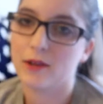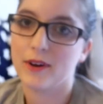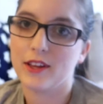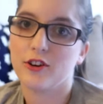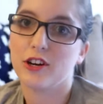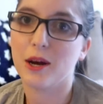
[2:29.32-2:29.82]

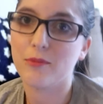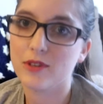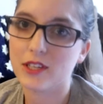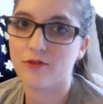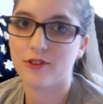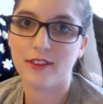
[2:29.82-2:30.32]
Anyway, there are a couple
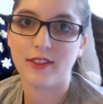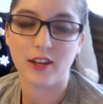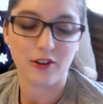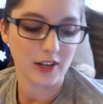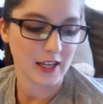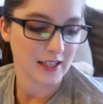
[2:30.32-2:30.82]
different
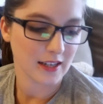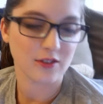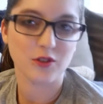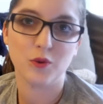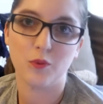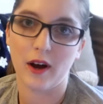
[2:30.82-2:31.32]
theories
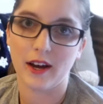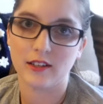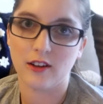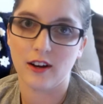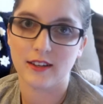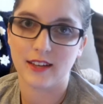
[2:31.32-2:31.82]
as to why
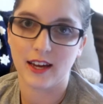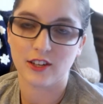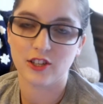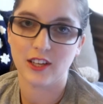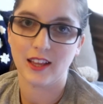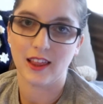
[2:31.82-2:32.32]
dogs
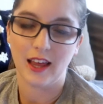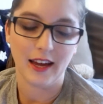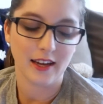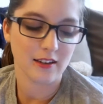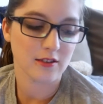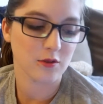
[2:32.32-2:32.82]
actually
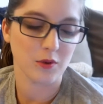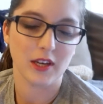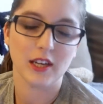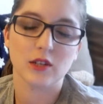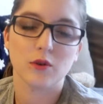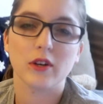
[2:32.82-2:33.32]
like
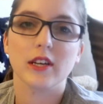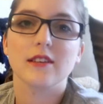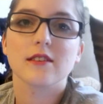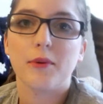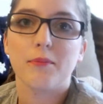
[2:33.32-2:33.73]
squeaky toys.